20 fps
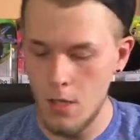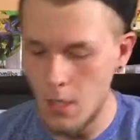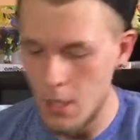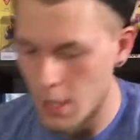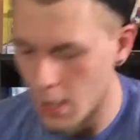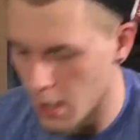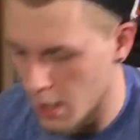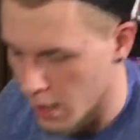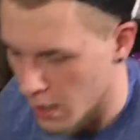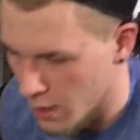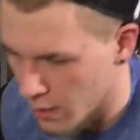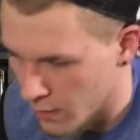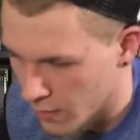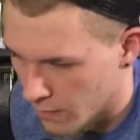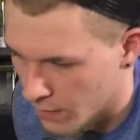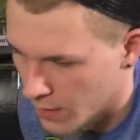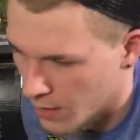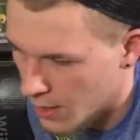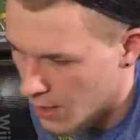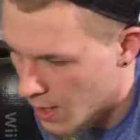and
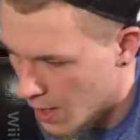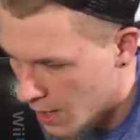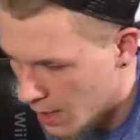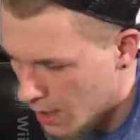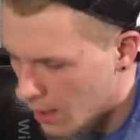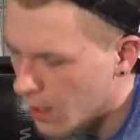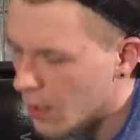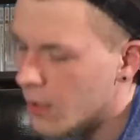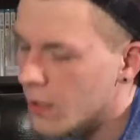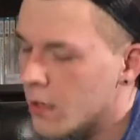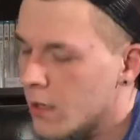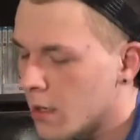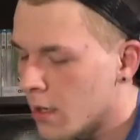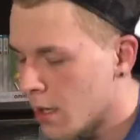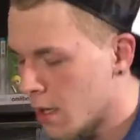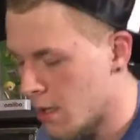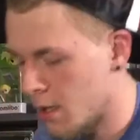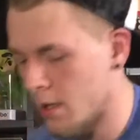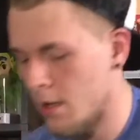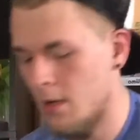they had
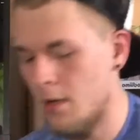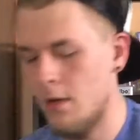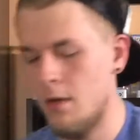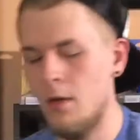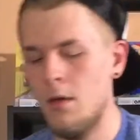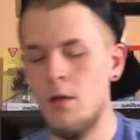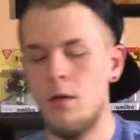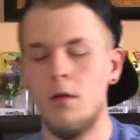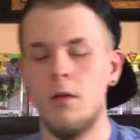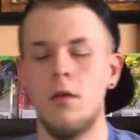a